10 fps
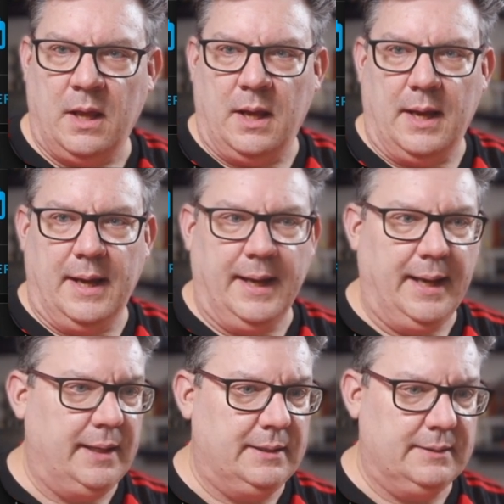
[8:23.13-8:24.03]

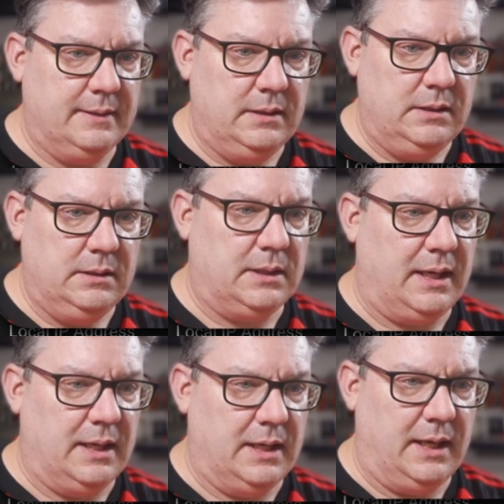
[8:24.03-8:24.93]
And uh,
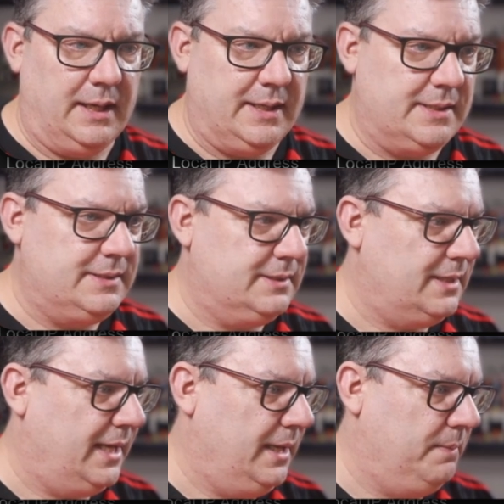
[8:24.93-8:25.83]
as
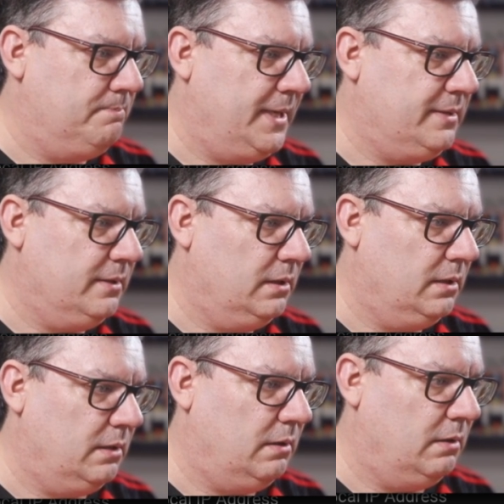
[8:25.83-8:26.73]
a
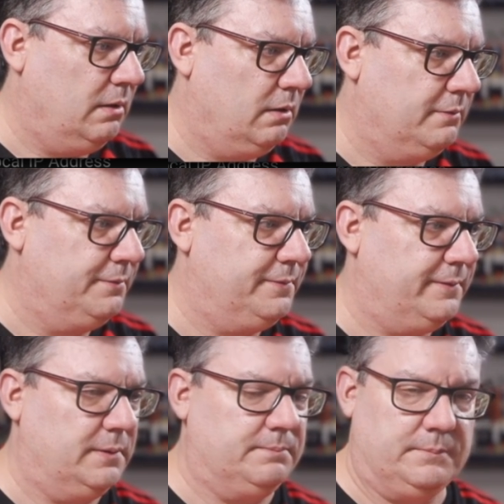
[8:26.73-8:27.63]
matter of
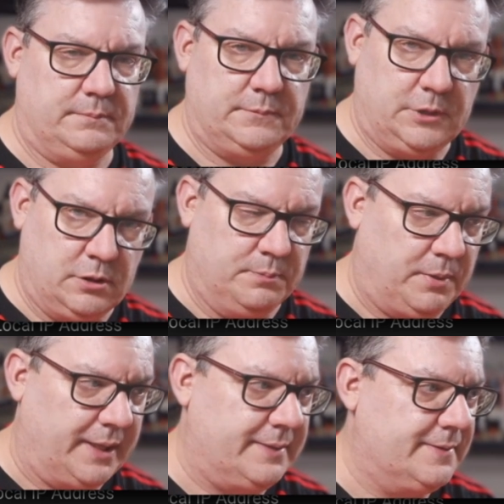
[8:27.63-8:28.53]
good
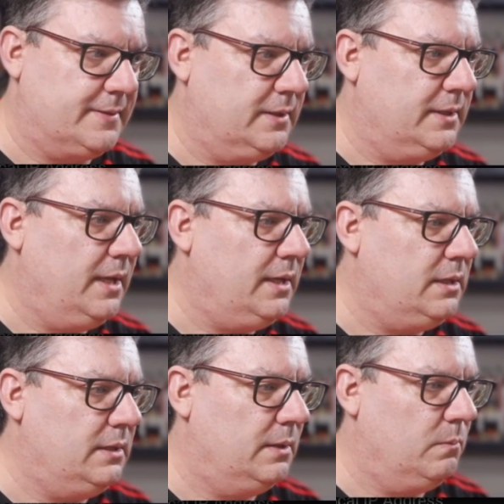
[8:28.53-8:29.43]
practice
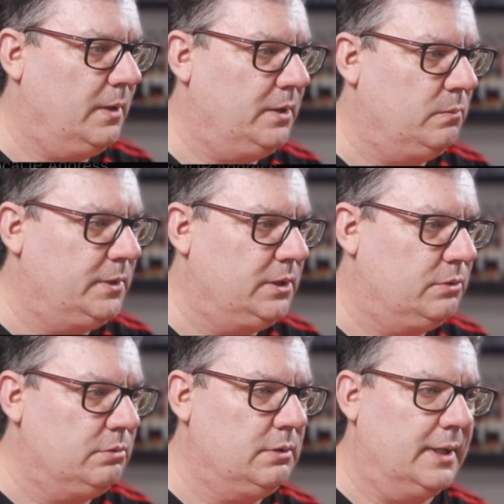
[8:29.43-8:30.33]
again when we
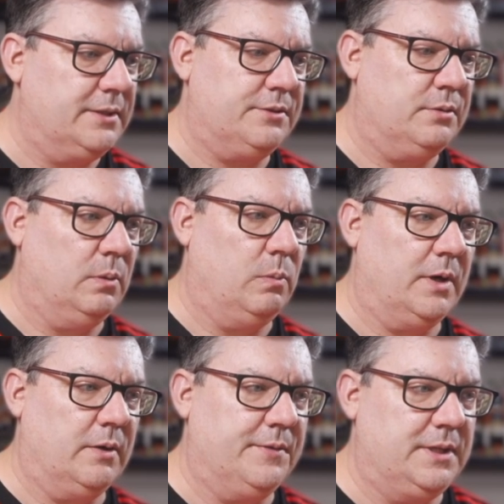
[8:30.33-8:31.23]
do install
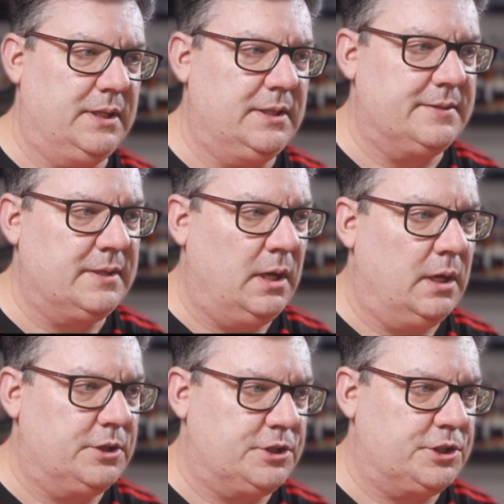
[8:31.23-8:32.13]
one of these
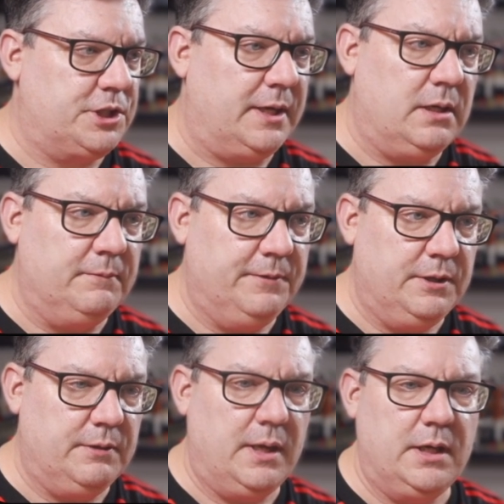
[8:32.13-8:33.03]
check
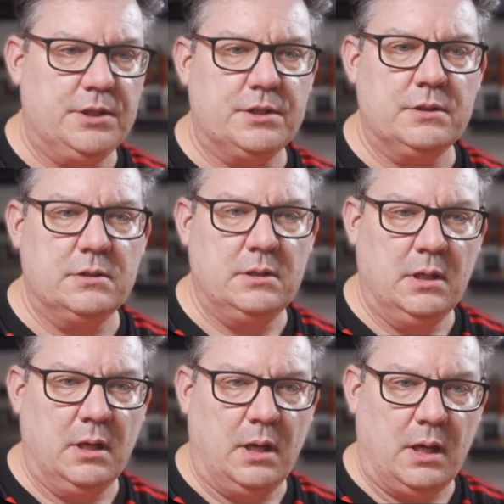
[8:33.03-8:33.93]
configuration
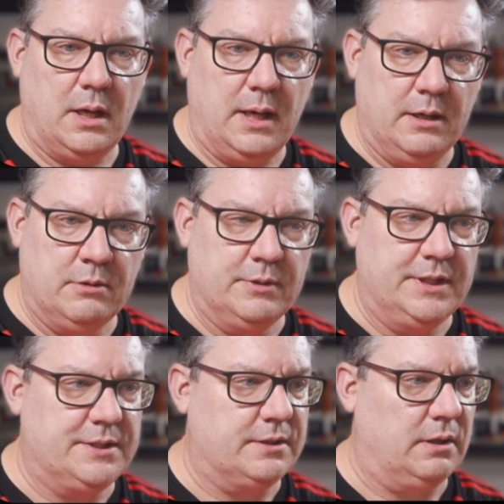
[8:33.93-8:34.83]
and
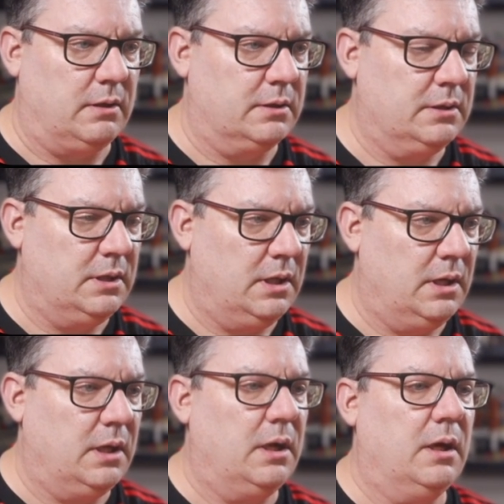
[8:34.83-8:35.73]
restart
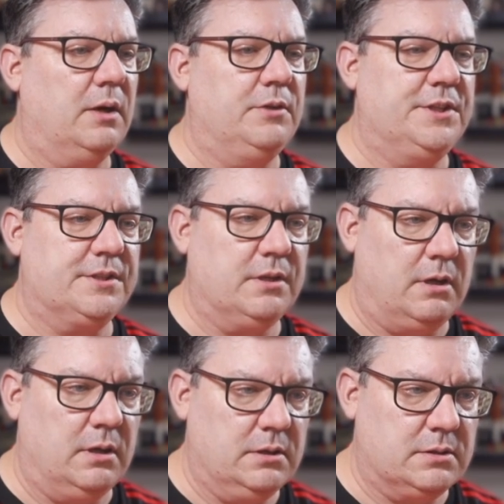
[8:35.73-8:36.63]

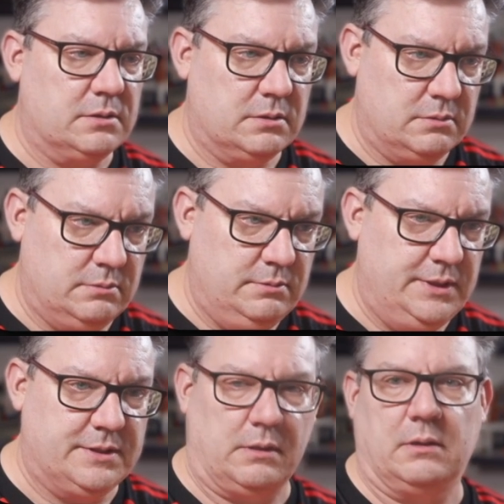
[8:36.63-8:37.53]
restart
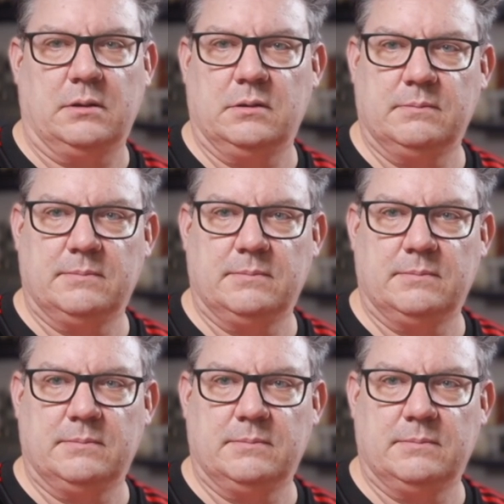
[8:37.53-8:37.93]
restart